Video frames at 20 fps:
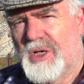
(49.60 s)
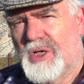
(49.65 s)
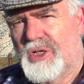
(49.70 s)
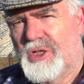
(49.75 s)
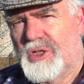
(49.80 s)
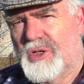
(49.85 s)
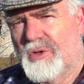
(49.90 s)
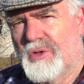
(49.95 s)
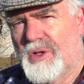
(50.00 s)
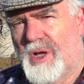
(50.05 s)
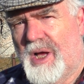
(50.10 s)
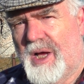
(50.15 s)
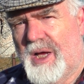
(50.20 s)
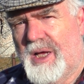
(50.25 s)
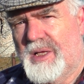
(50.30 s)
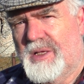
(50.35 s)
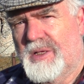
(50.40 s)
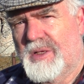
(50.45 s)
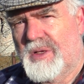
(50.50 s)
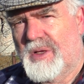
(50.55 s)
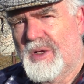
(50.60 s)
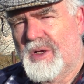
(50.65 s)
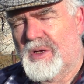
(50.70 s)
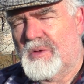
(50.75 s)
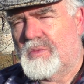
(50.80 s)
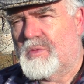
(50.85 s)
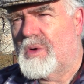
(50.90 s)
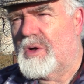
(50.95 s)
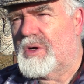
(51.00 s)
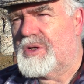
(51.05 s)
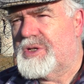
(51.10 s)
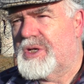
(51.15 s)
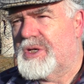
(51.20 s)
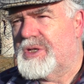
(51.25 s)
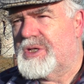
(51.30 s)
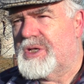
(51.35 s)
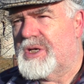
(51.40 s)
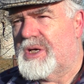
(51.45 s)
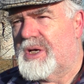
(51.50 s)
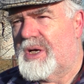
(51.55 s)
John Hayden had worked
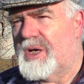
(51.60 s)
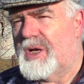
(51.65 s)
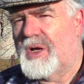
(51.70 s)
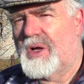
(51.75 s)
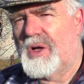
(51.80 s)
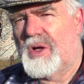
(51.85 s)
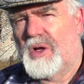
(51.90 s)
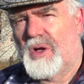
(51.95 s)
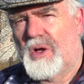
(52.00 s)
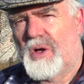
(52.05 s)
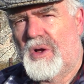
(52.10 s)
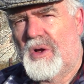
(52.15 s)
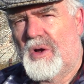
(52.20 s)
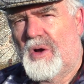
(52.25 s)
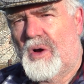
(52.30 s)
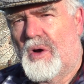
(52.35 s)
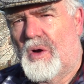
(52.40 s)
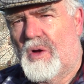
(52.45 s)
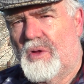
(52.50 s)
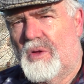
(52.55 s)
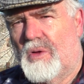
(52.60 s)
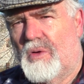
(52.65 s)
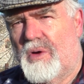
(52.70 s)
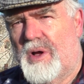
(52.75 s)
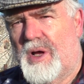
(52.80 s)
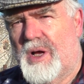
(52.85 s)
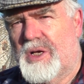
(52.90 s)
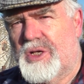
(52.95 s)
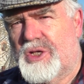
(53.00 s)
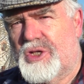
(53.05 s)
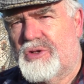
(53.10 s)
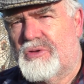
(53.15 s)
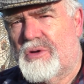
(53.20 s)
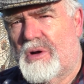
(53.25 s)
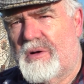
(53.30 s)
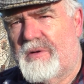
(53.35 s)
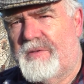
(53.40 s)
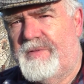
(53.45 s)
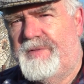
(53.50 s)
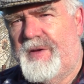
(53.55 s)
as a lawyer
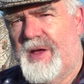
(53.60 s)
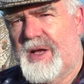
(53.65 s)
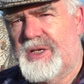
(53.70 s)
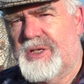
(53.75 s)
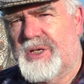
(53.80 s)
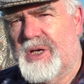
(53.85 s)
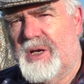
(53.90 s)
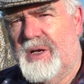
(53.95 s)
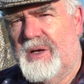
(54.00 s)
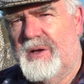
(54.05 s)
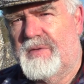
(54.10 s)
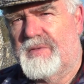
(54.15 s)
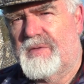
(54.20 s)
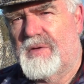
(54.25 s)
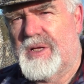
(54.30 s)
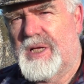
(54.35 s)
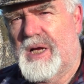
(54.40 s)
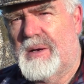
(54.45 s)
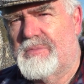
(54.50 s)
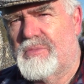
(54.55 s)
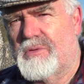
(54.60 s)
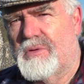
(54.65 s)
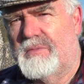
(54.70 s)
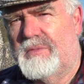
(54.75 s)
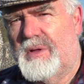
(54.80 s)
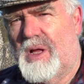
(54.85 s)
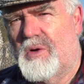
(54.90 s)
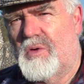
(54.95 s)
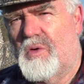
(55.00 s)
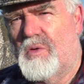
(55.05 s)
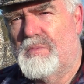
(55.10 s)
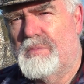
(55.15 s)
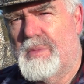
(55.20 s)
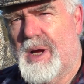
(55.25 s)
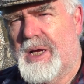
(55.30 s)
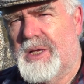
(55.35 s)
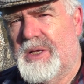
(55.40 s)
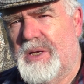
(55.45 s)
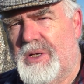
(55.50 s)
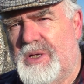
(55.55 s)
stroke fixer for a number of local
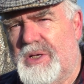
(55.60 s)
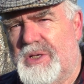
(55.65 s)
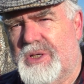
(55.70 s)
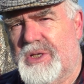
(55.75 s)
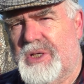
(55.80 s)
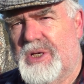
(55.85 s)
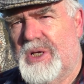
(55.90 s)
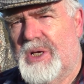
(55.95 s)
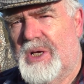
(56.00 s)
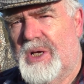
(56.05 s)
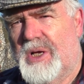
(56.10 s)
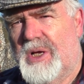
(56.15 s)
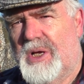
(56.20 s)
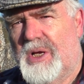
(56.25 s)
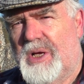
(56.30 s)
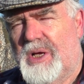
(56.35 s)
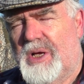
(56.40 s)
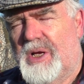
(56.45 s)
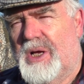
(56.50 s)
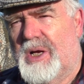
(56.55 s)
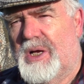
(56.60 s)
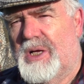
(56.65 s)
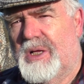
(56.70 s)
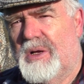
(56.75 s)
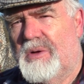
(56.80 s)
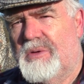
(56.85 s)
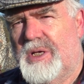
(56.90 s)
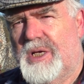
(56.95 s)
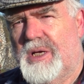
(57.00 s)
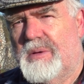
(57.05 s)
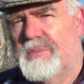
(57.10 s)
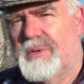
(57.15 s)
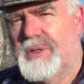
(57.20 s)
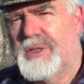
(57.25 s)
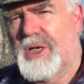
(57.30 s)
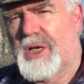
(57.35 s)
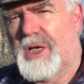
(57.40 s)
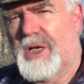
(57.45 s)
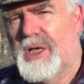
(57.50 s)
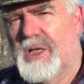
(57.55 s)
magnates, including in
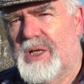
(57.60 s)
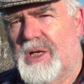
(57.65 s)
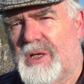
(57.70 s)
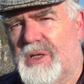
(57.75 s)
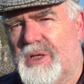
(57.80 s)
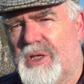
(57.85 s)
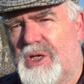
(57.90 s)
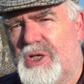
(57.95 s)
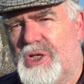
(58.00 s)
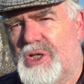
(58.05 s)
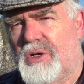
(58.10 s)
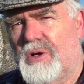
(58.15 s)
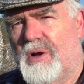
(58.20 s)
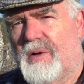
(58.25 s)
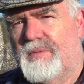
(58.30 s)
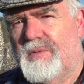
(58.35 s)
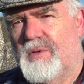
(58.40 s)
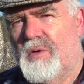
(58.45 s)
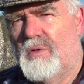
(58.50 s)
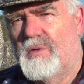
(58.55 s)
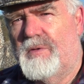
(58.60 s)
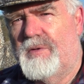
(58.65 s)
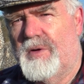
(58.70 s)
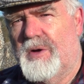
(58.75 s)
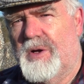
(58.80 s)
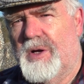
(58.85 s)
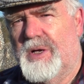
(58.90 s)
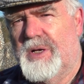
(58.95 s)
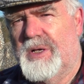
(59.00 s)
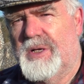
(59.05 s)
particular the Duke of Norfolk.